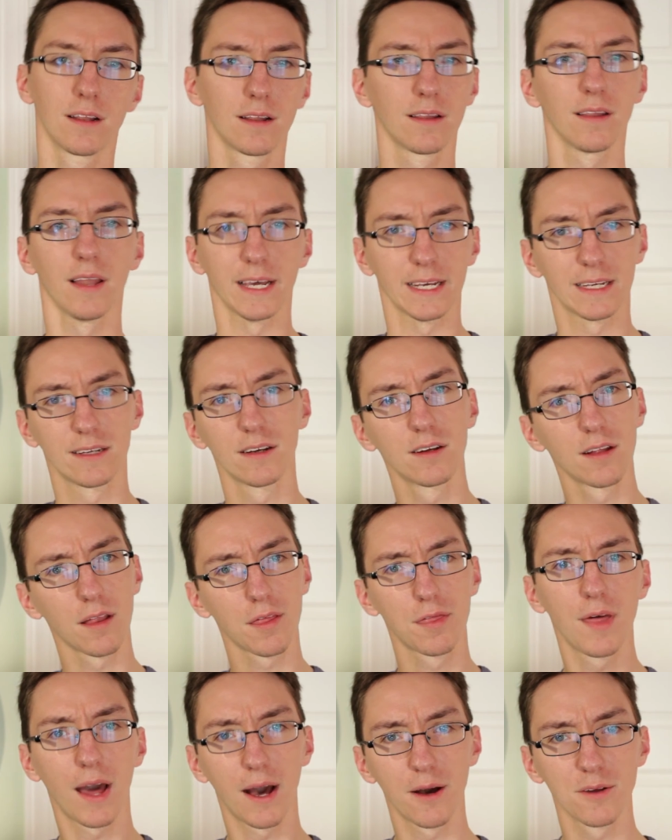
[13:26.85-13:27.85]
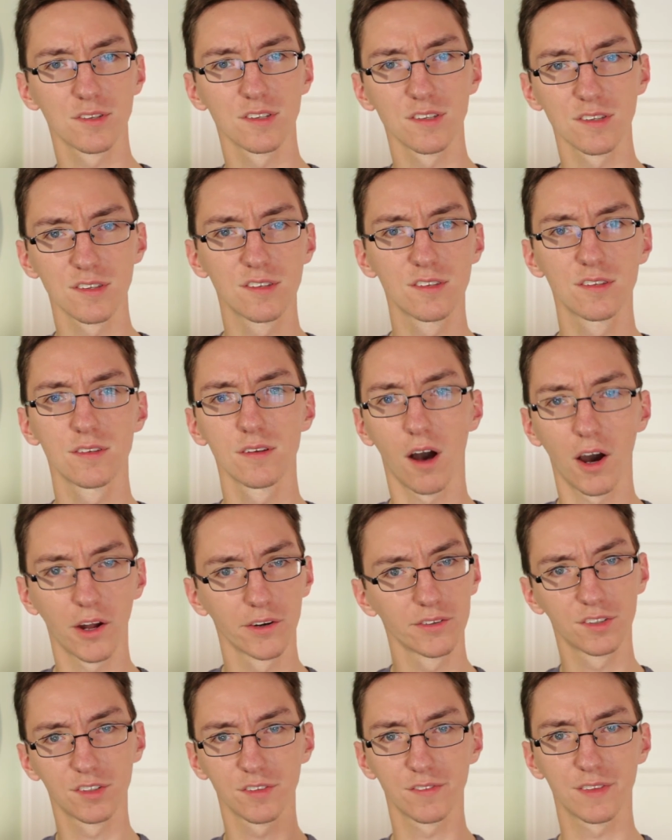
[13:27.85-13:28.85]
like thousands,
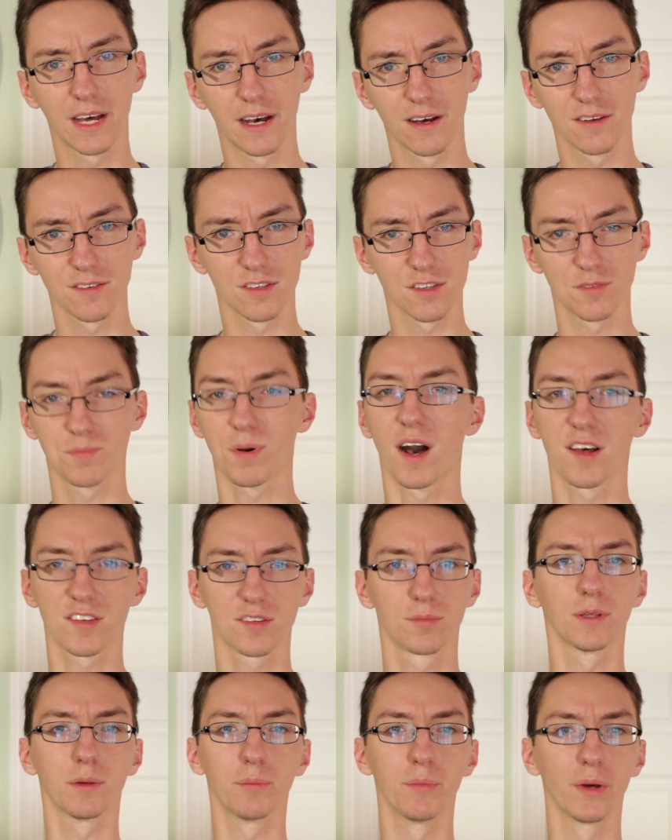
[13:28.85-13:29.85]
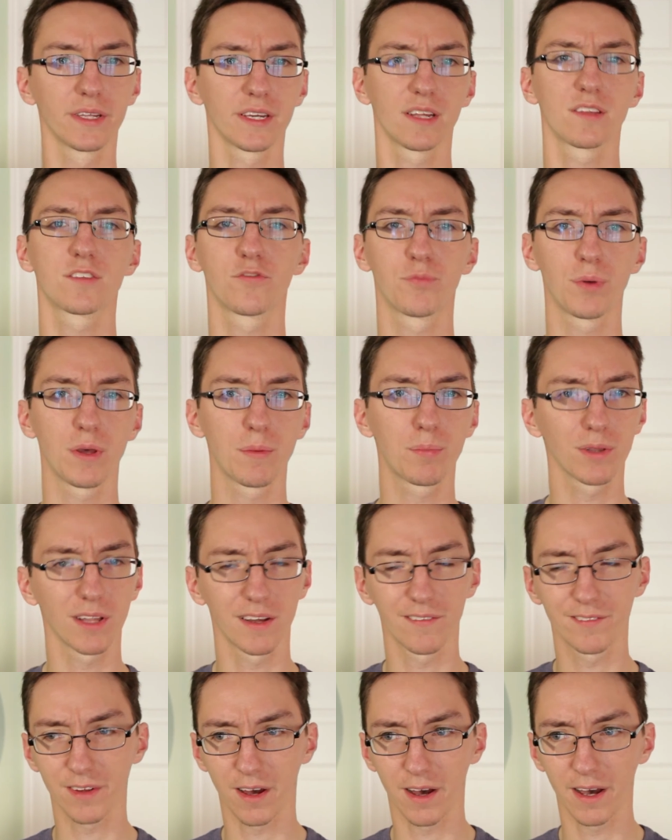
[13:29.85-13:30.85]
hundreds of thousands, possibly millions of people
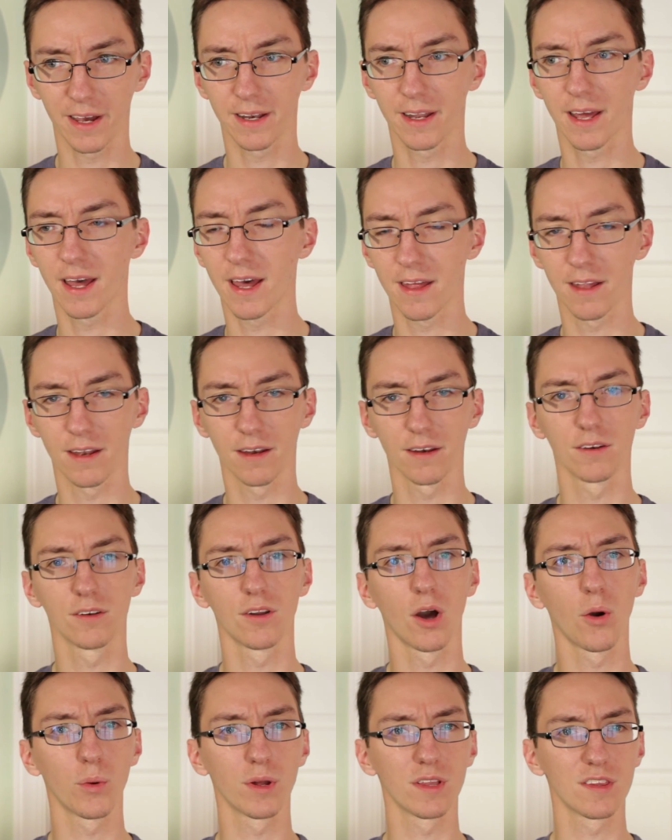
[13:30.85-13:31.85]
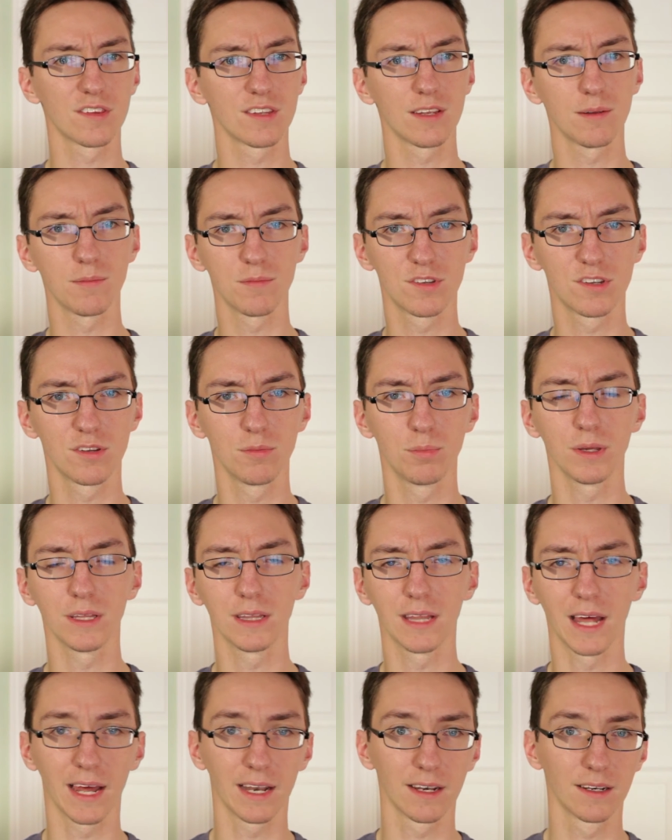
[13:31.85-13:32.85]
have died, and no one seems to be
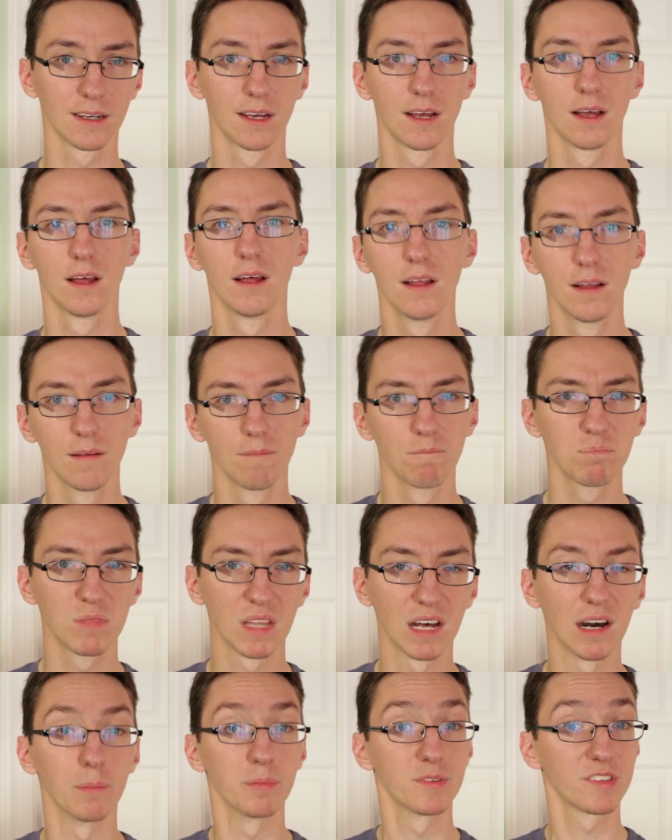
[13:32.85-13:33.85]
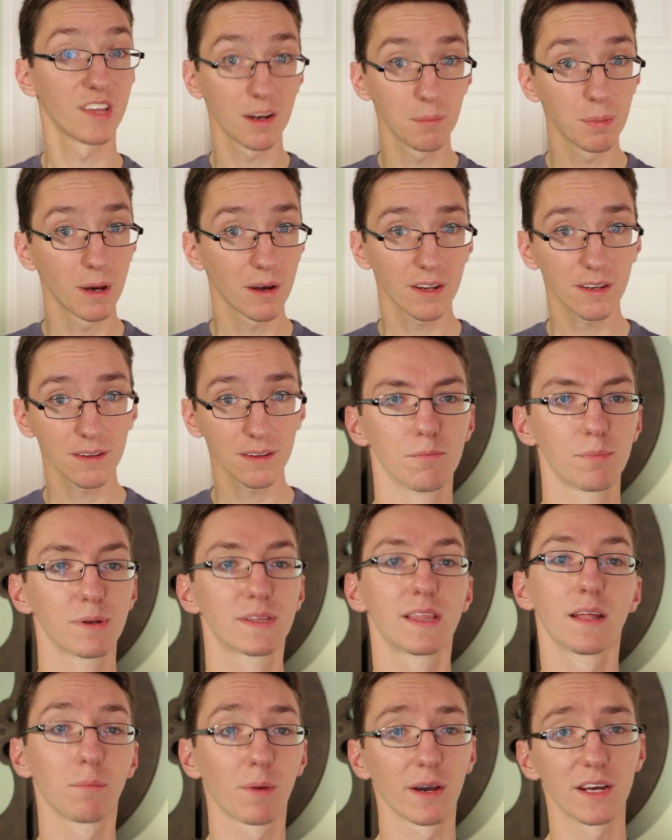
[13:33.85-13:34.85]
that upset about
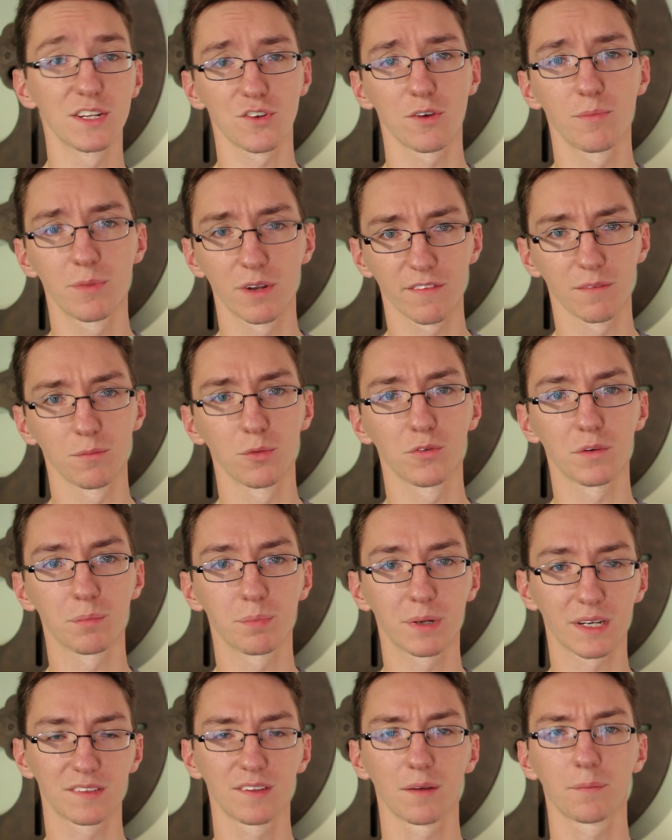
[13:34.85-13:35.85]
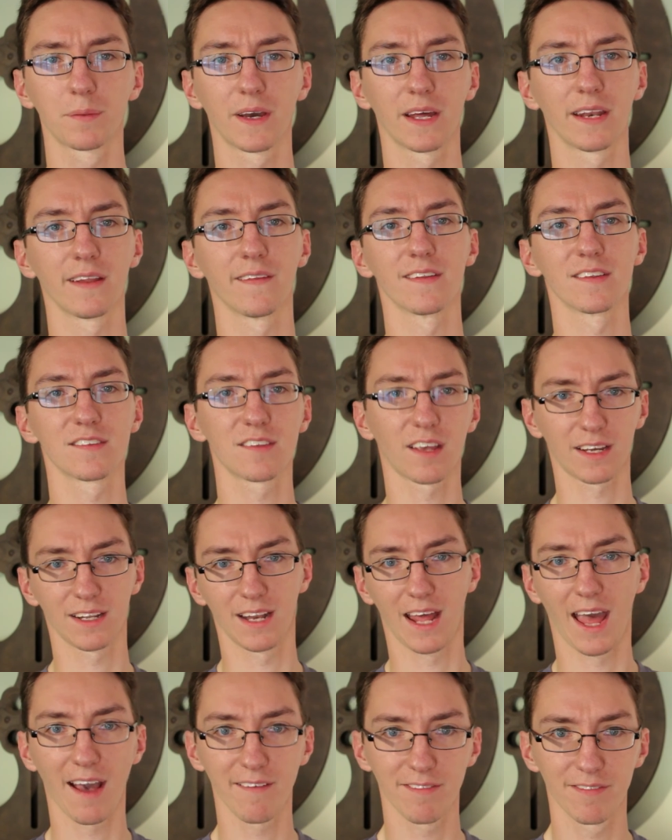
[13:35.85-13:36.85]
But then my enjoyment of the movie picks up again in the
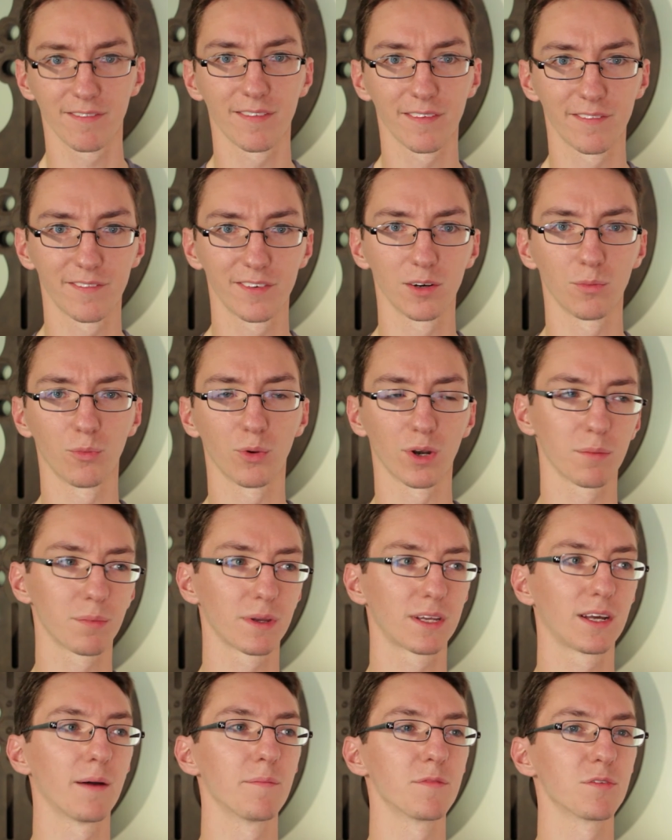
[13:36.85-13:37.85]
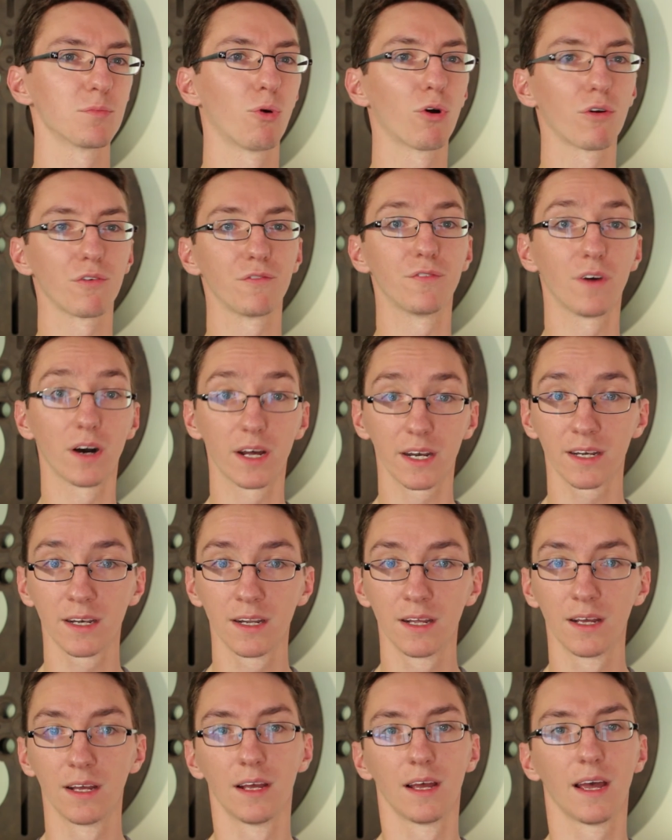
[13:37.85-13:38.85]
second half of the film when it becomes more
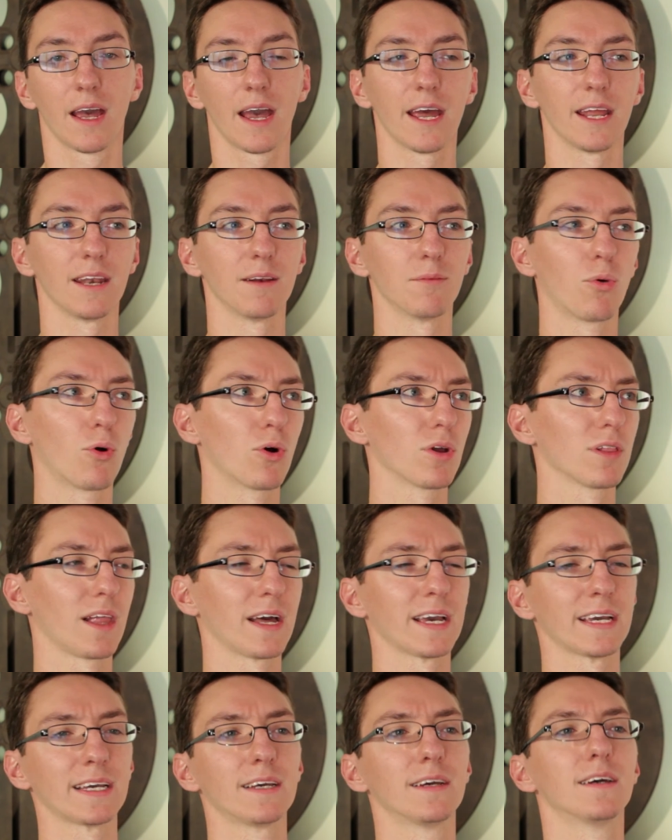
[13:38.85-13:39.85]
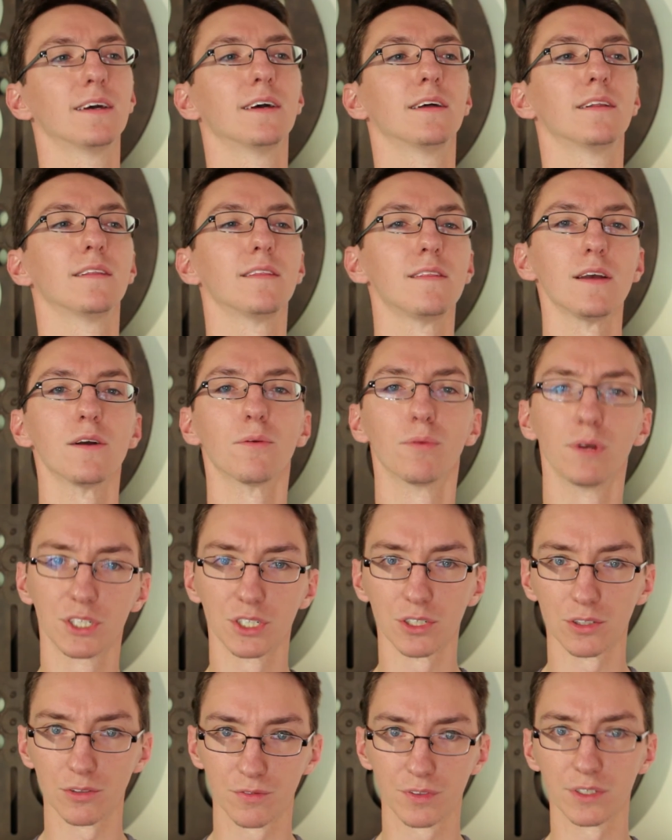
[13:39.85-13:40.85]
fun and more like the
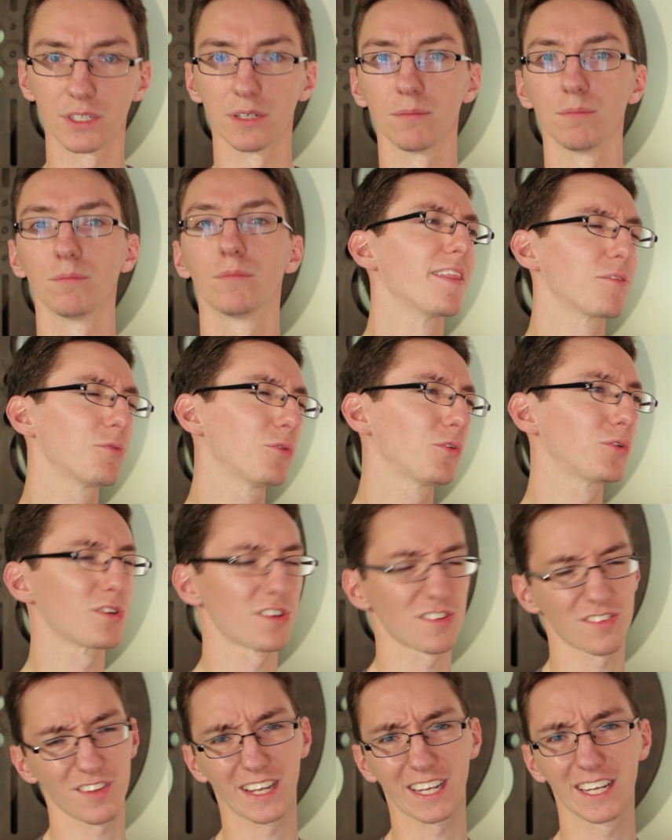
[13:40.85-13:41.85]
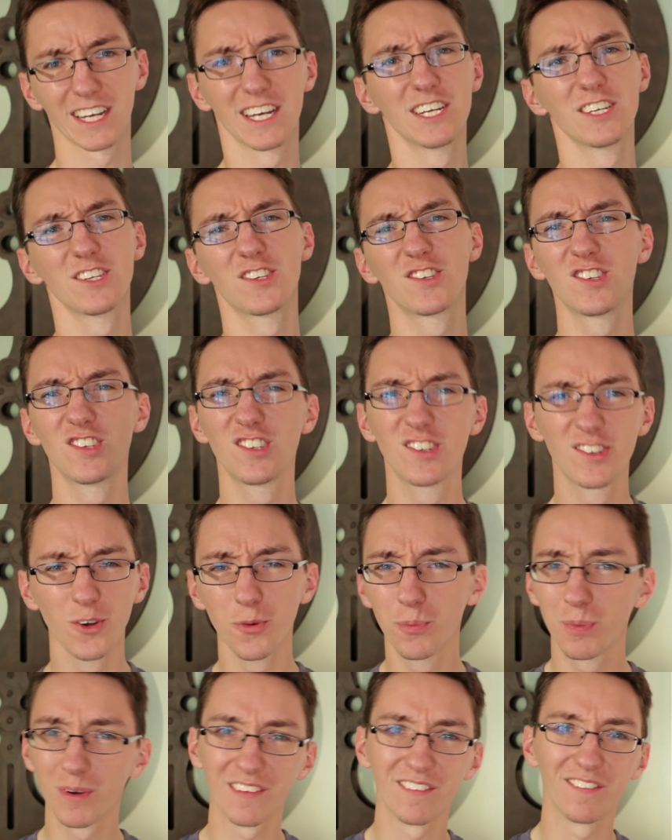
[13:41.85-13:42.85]
original film. And this movie was just like
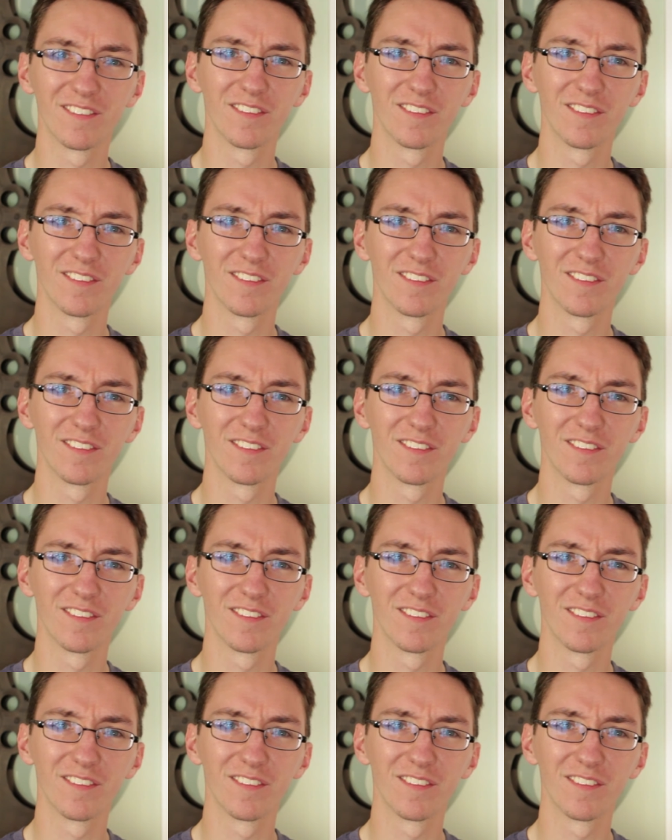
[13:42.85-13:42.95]
stupid